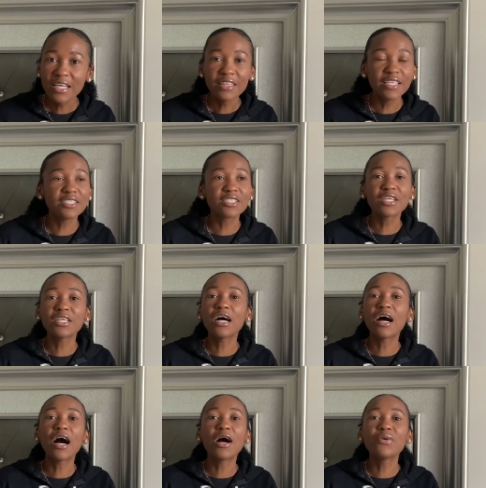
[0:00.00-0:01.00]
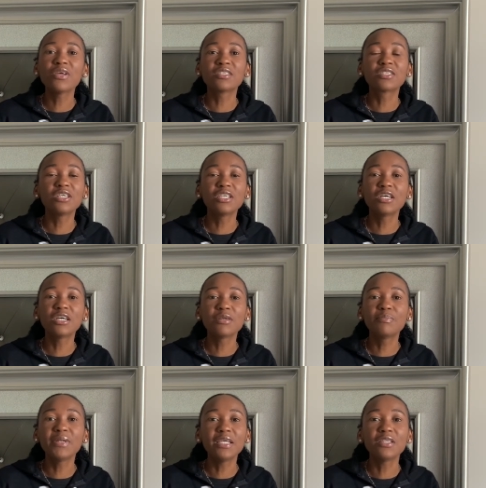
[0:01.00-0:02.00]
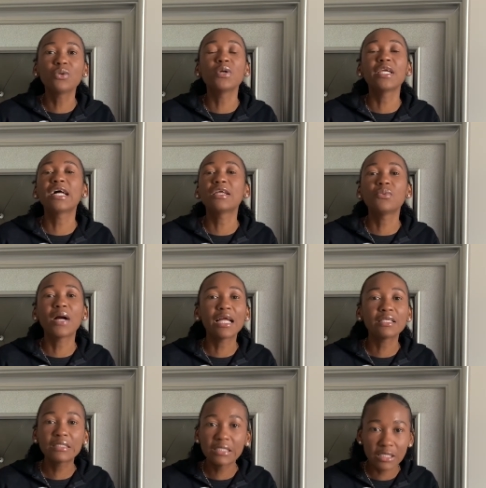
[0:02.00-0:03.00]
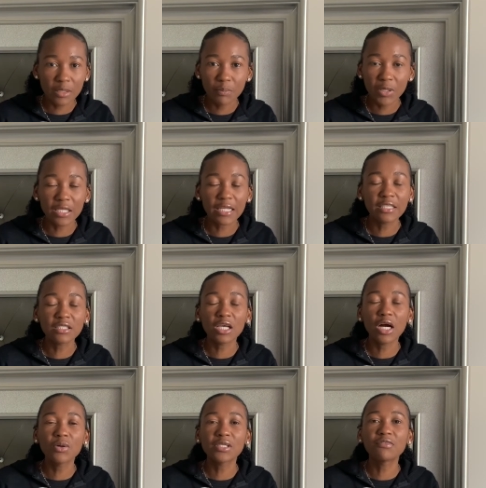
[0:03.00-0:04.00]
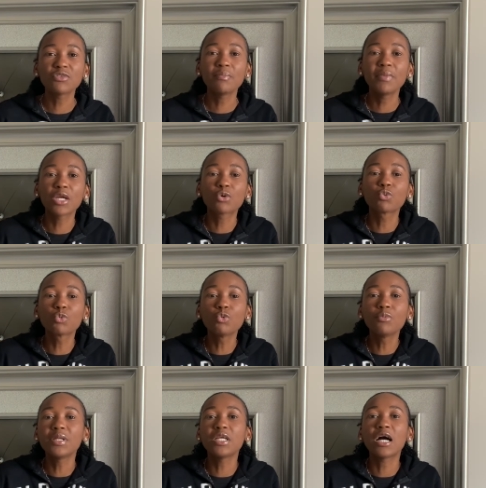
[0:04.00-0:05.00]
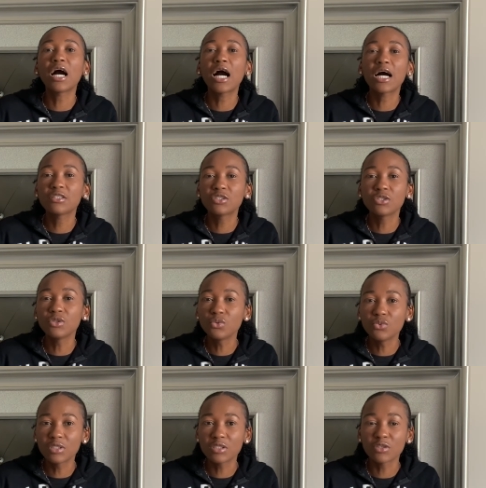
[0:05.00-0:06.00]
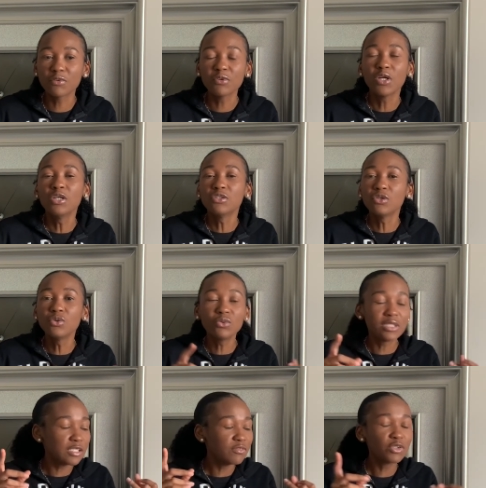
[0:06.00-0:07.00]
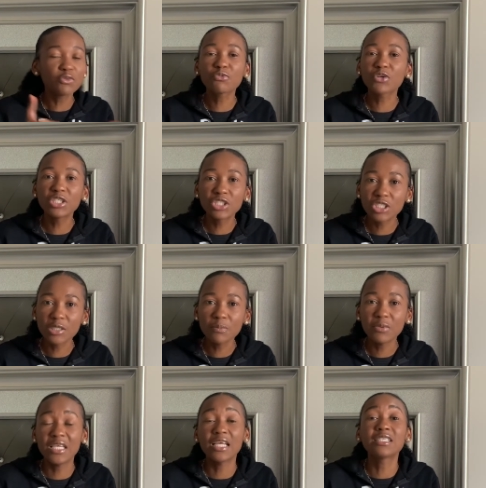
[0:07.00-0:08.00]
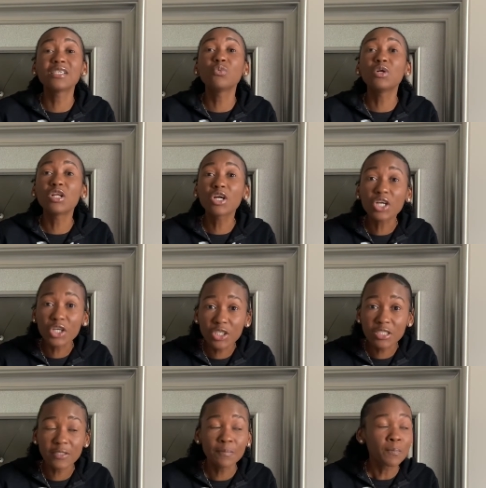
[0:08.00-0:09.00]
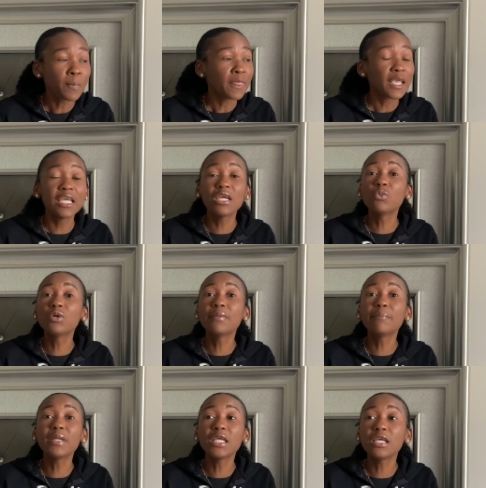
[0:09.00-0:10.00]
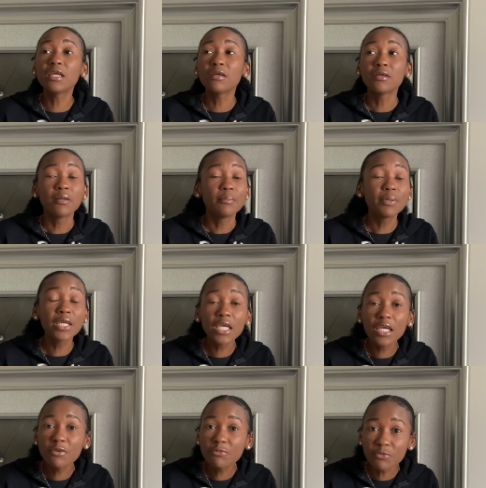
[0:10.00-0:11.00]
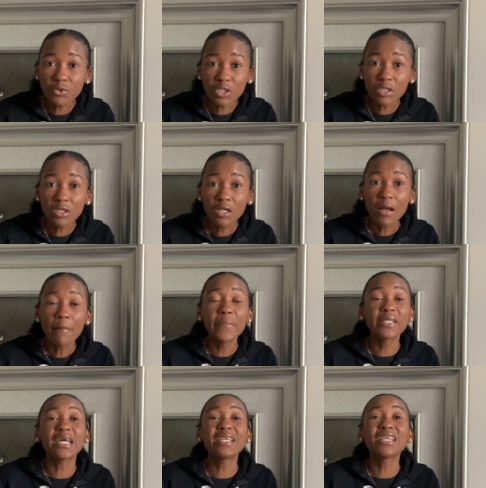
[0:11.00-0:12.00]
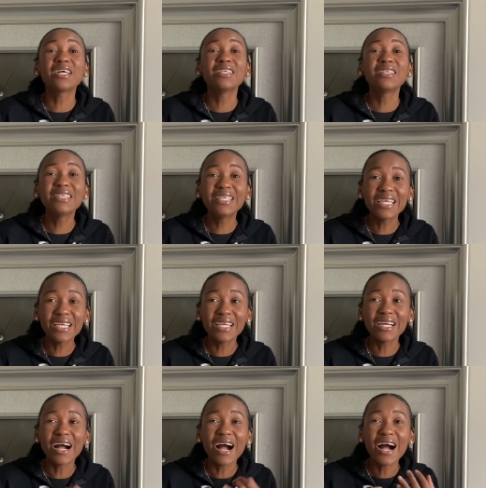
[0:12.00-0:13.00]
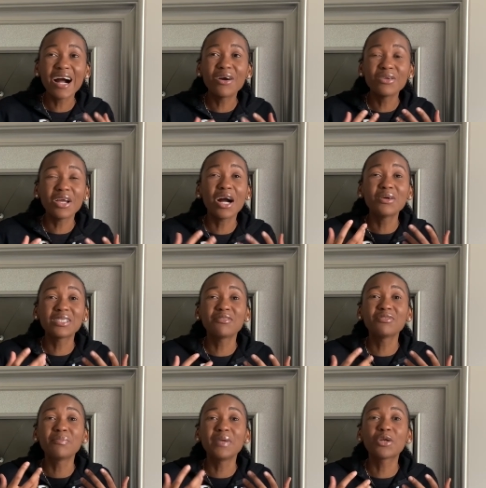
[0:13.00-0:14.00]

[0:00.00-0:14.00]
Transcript: things are not always gonna be the way that you anticipate and so you always have to make room in your heart to lose stuff to lose even the friendship yes it will hurt it will be painful but at the end of the day uh, you always have to make